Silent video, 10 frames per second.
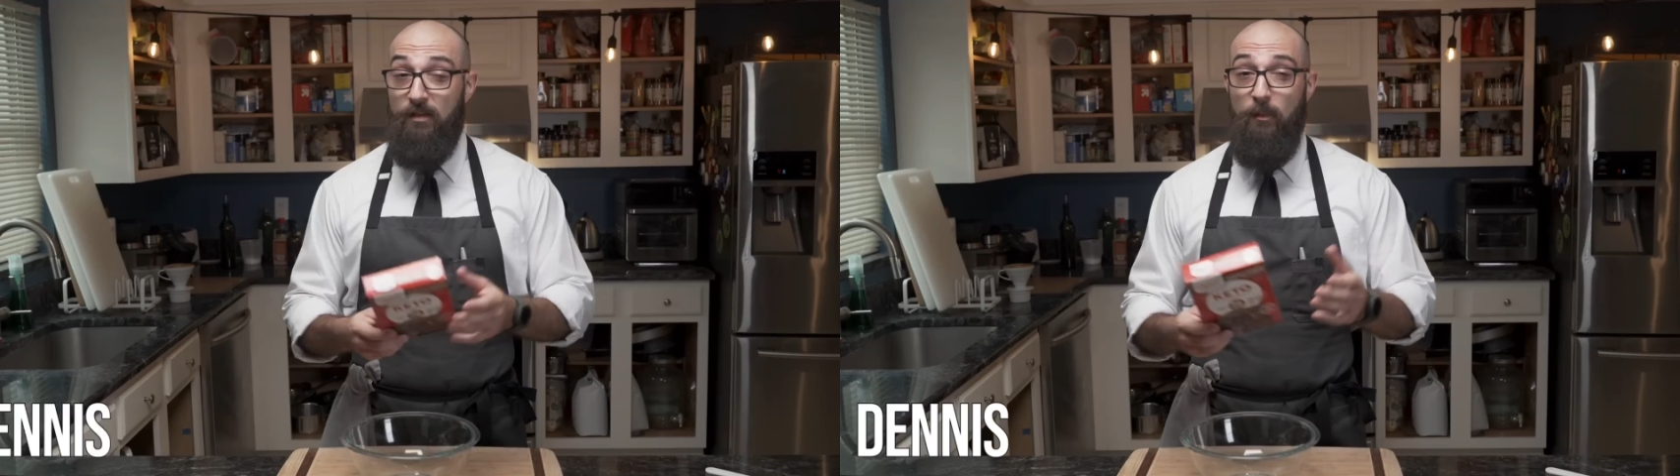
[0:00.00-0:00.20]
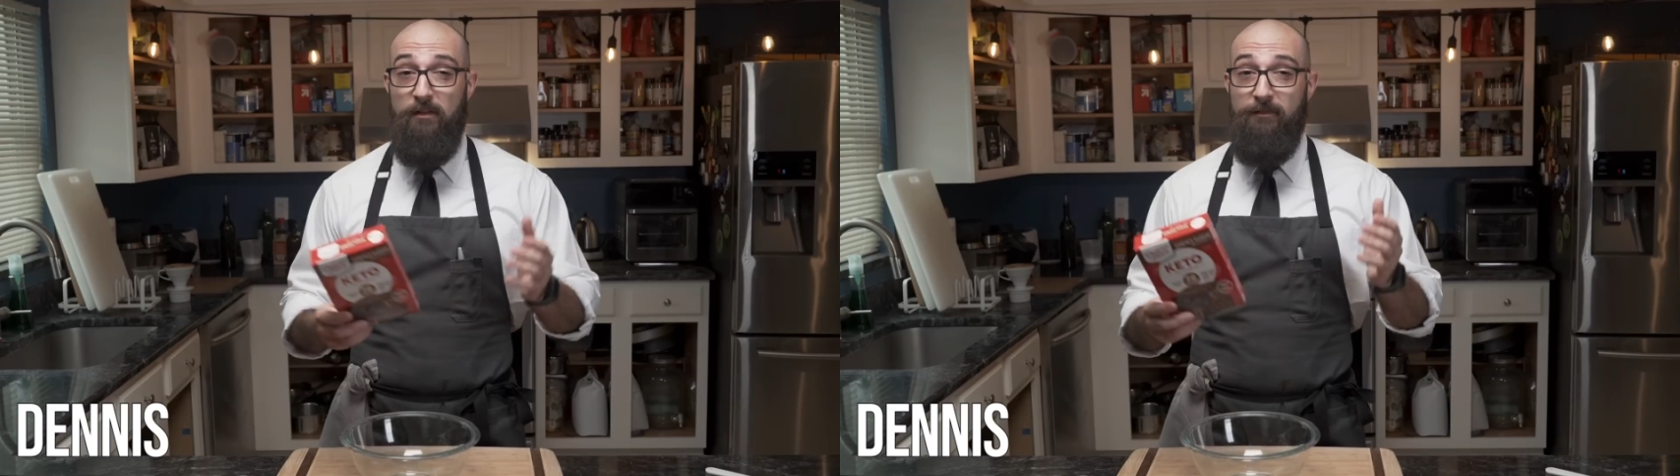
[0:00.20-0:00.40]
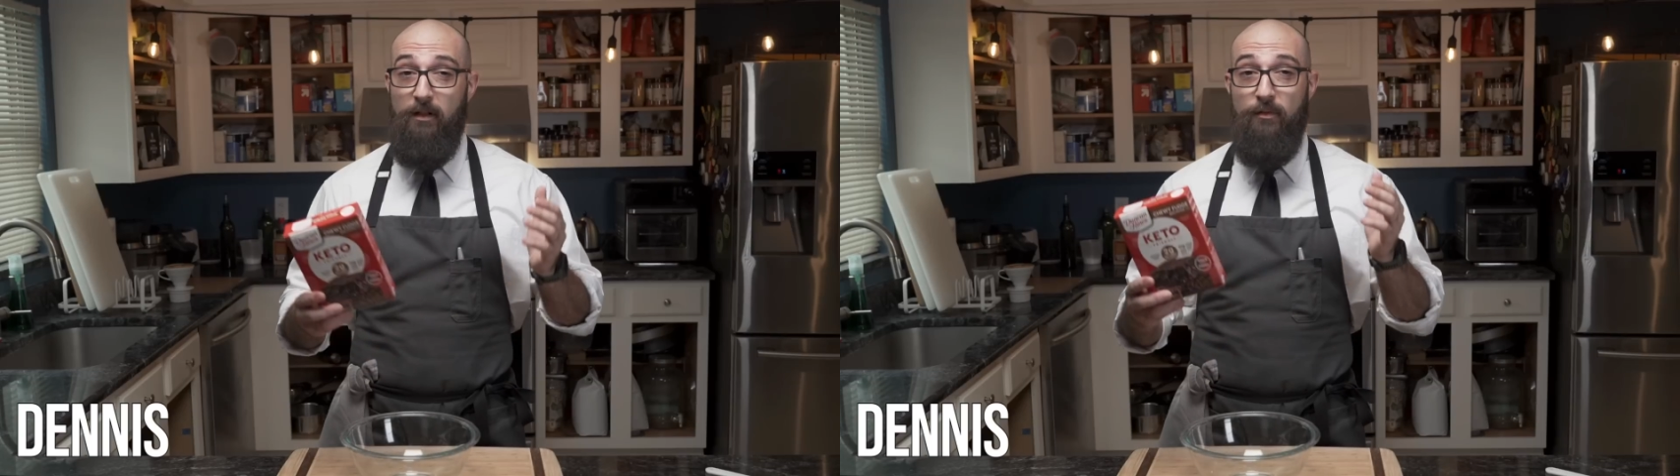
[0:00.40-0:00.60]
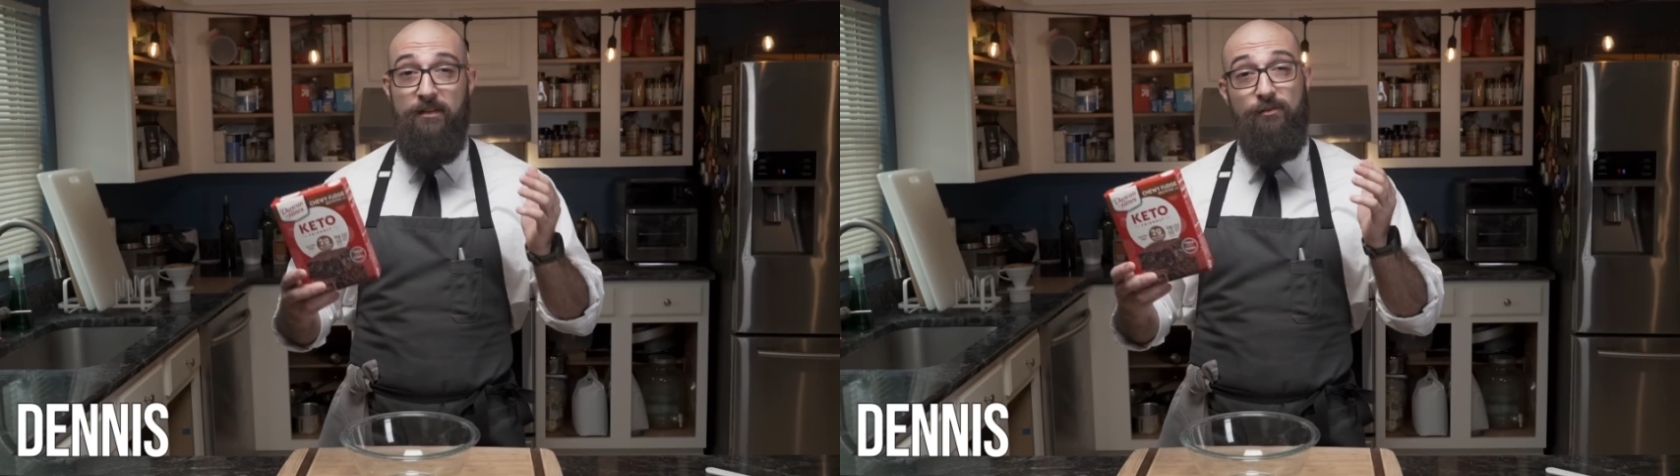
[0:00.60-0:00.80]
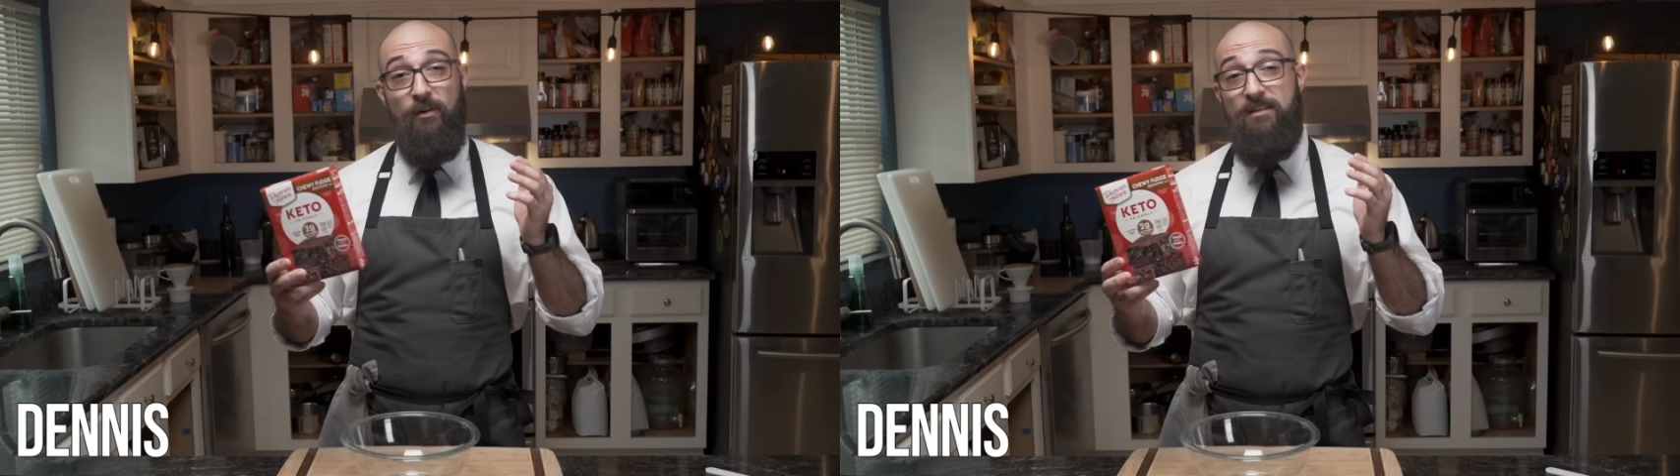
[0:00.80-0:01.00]
So I'm gonna follow the
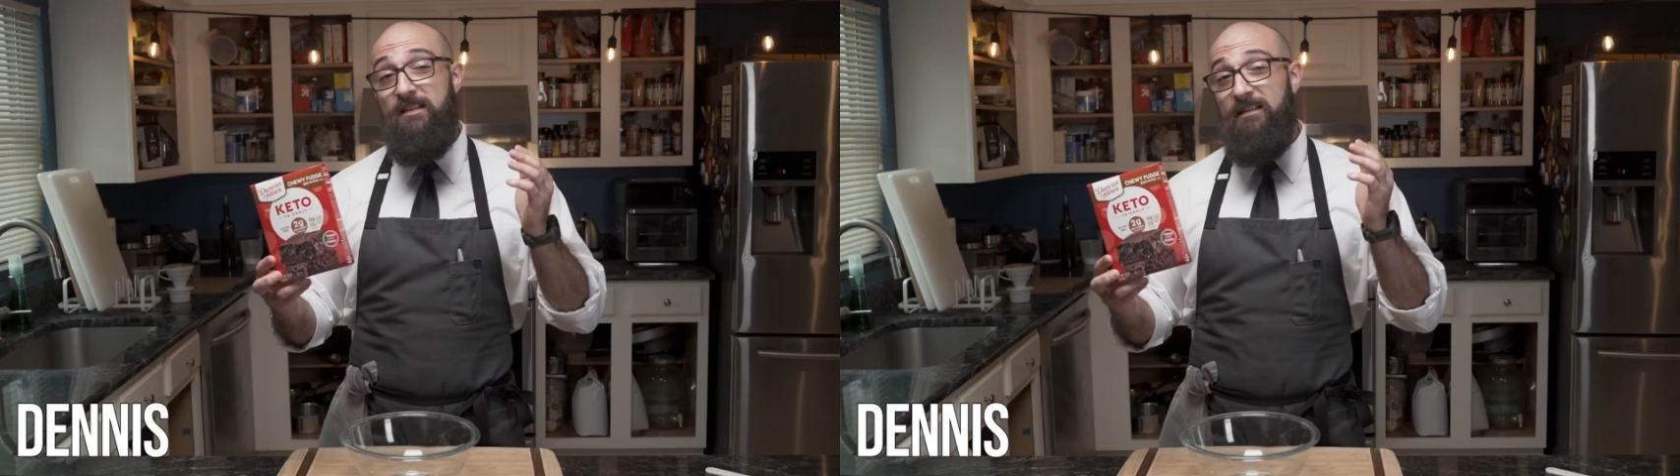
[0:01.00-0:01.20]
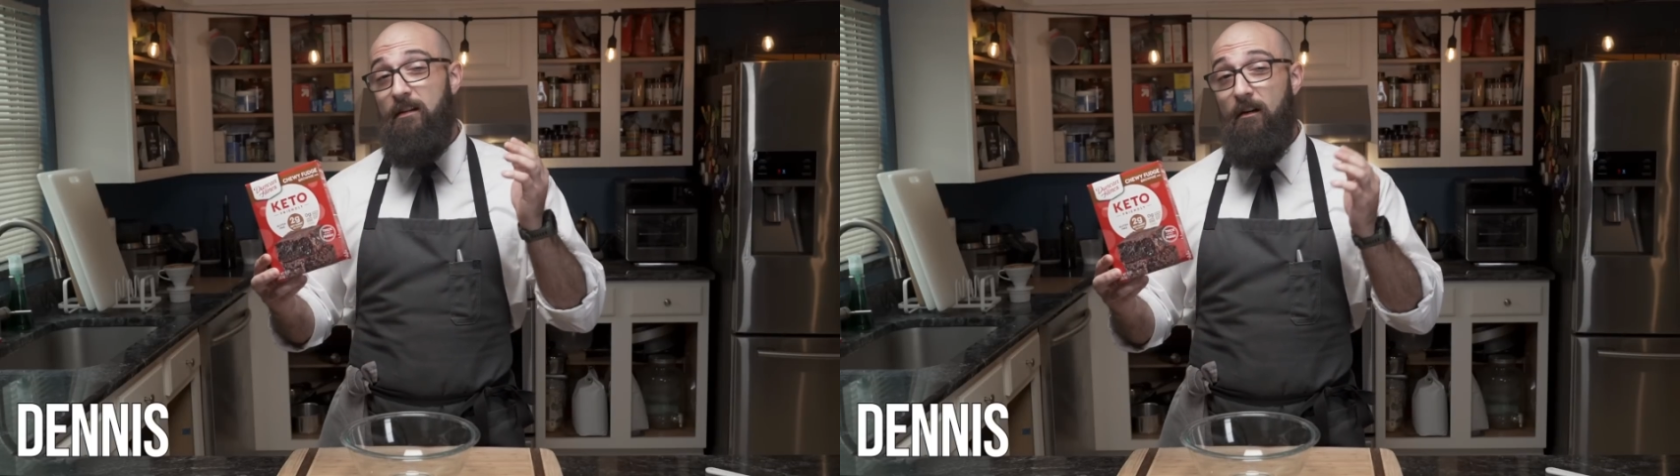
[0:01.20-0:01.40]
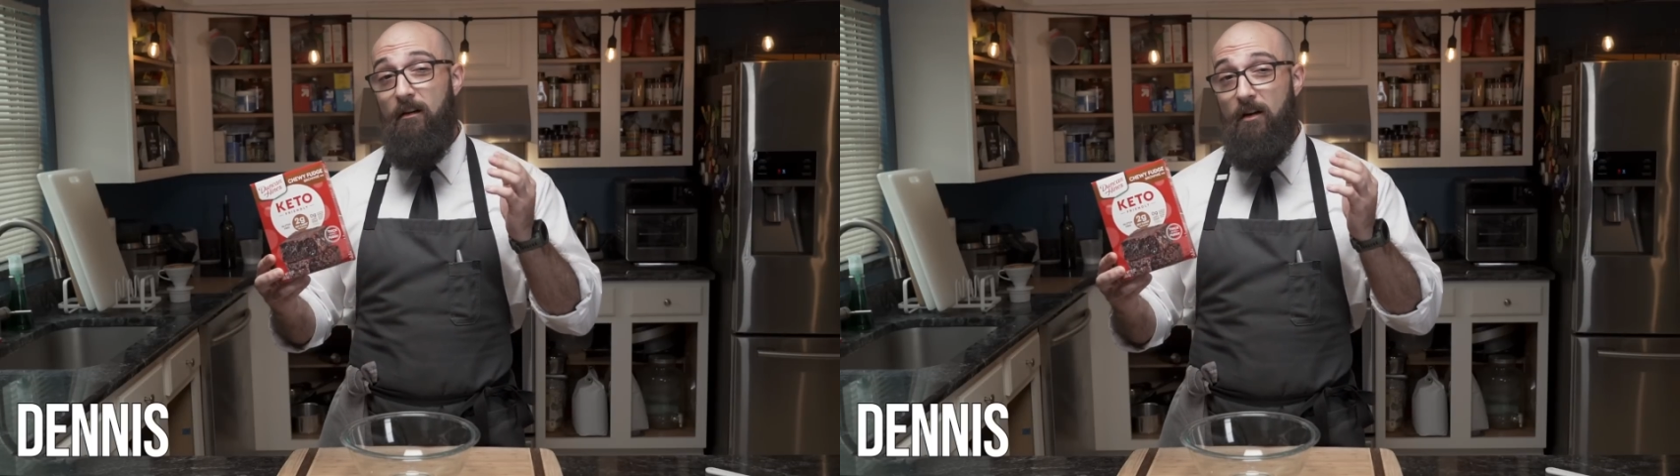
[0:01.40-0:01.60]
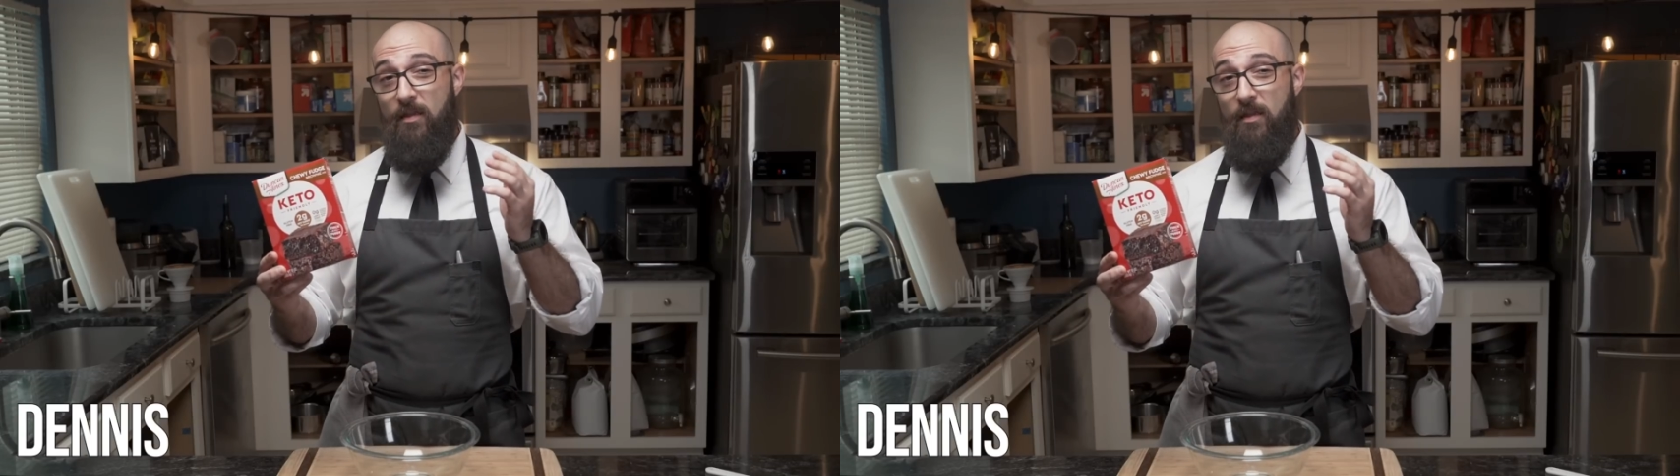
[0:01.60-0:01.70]
instructions as they are